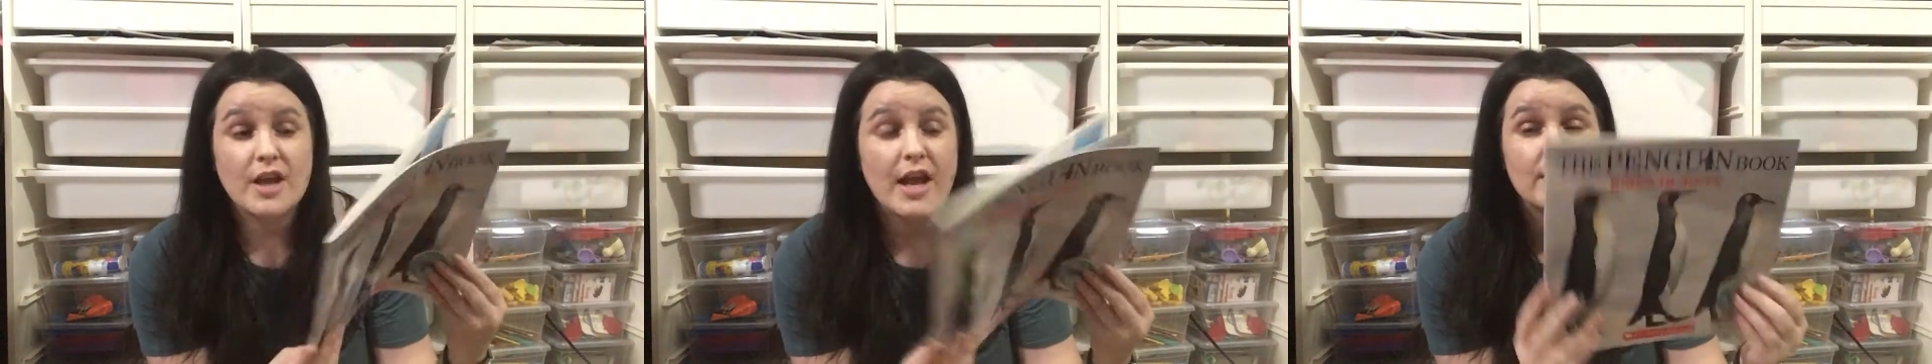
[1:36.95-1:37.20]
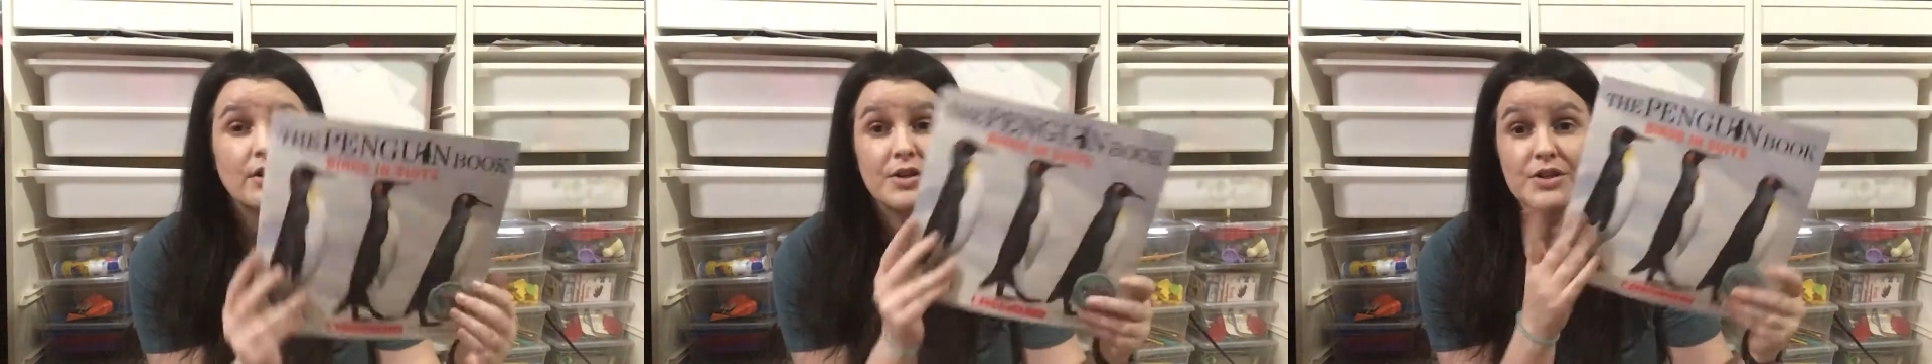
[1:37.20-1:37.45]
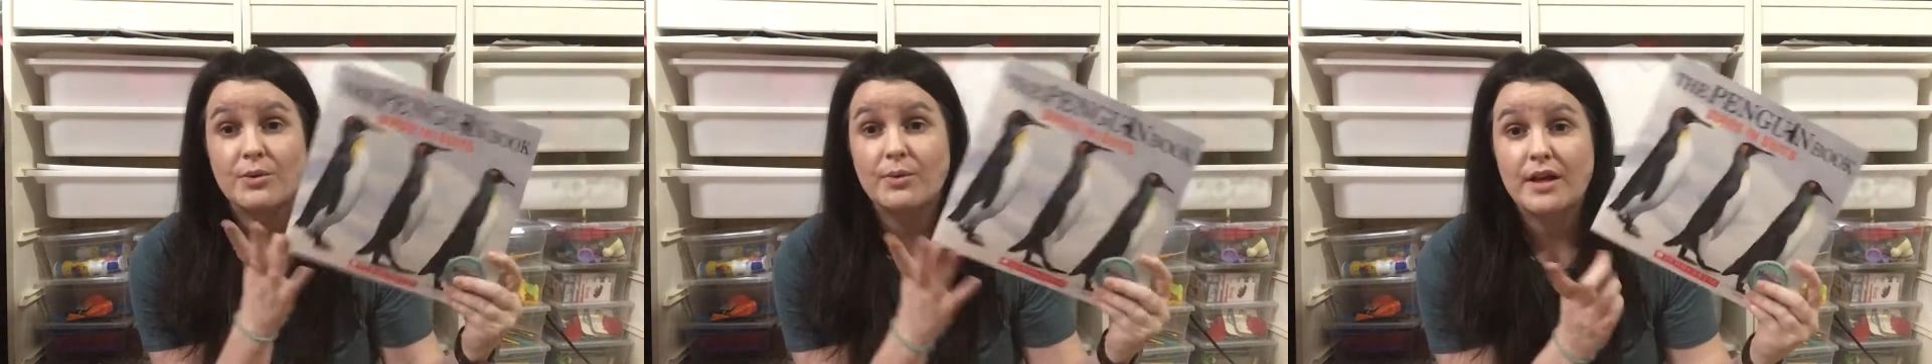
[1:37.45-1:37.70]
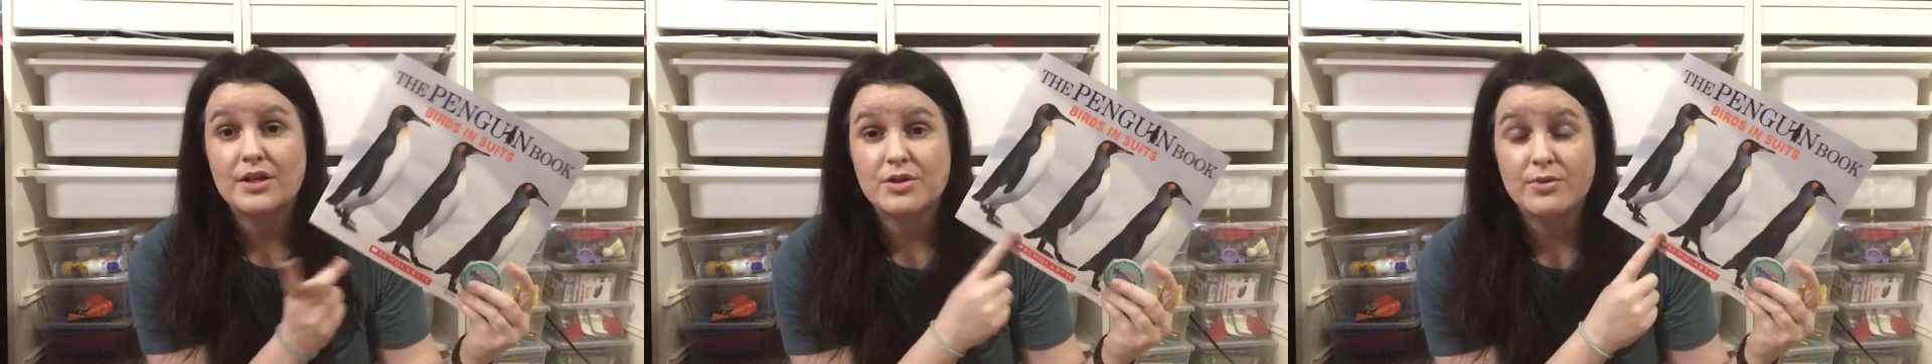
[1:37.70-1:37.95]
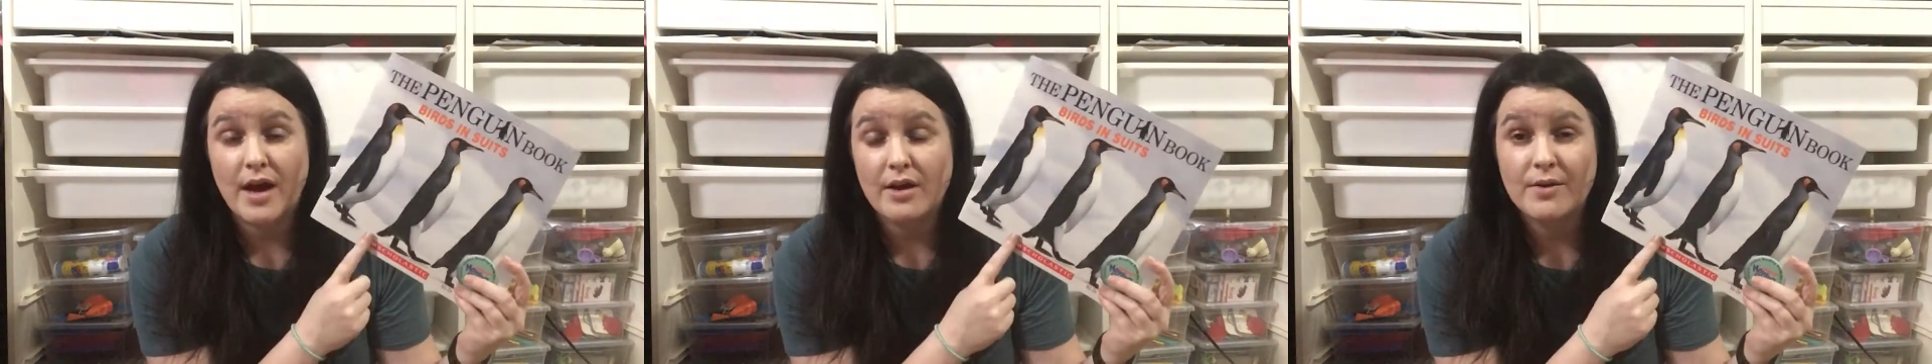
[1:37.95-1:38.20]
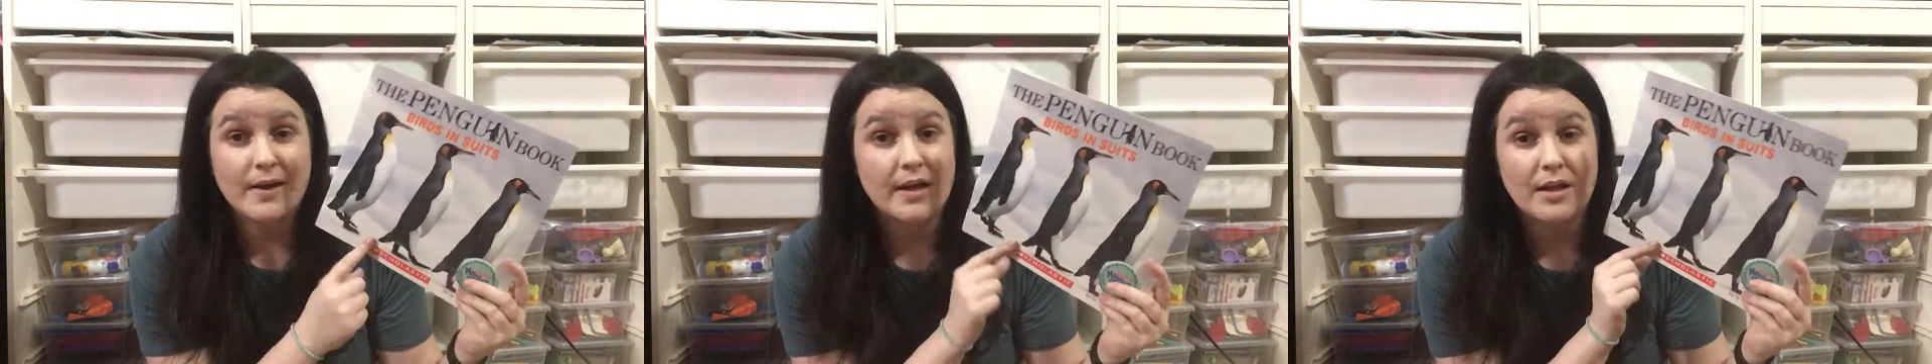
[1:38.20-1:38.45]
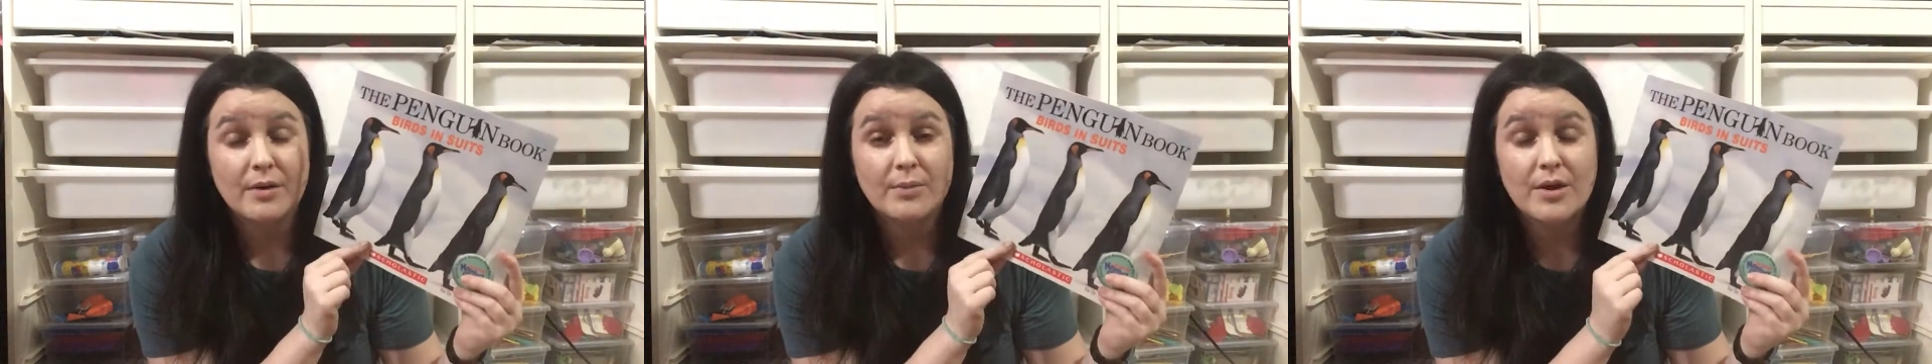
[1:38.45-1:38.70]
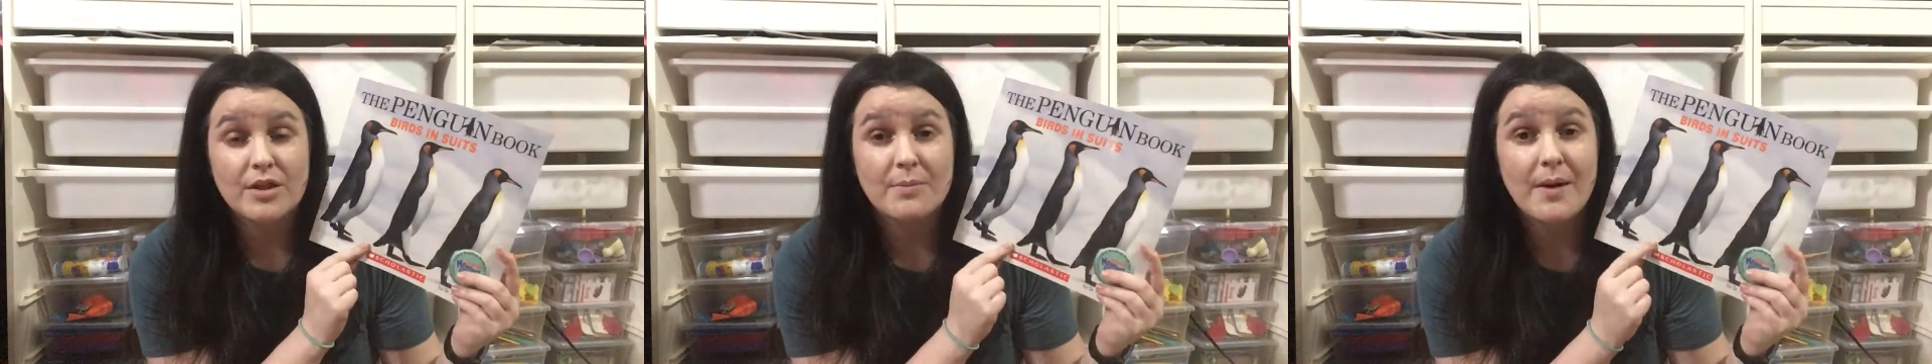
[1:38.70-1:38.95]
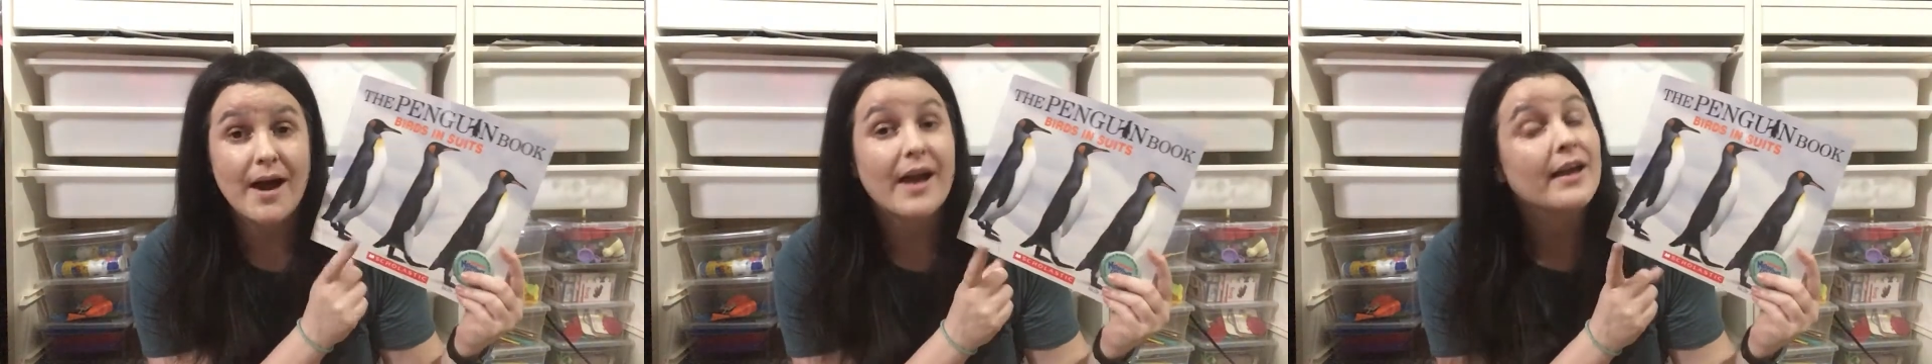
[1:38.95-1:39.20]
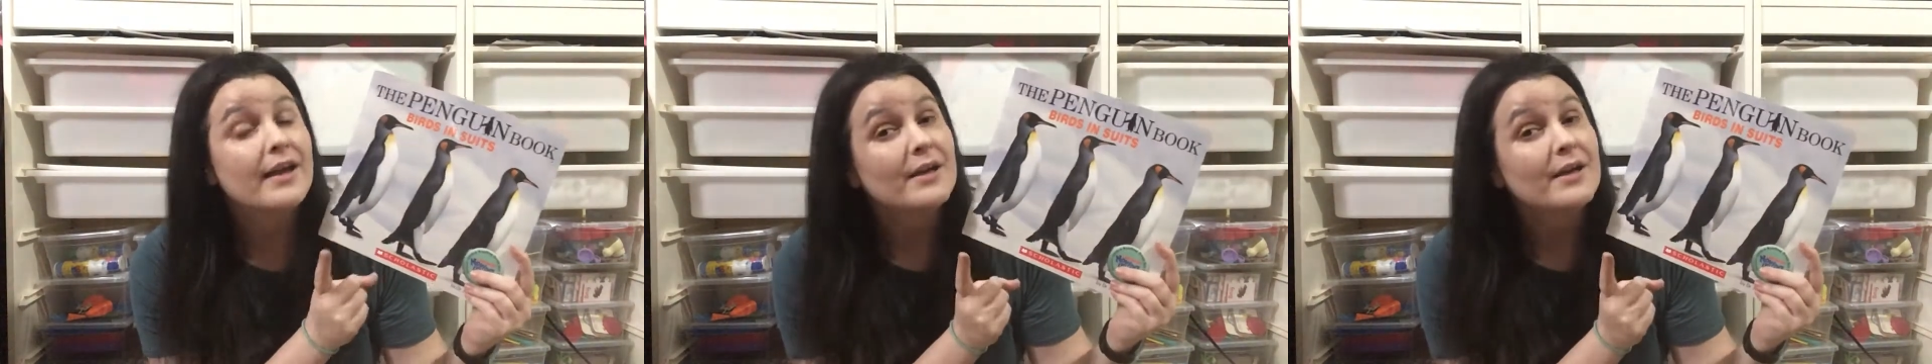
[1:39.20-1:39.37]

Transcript: and also when I do that curriculum with my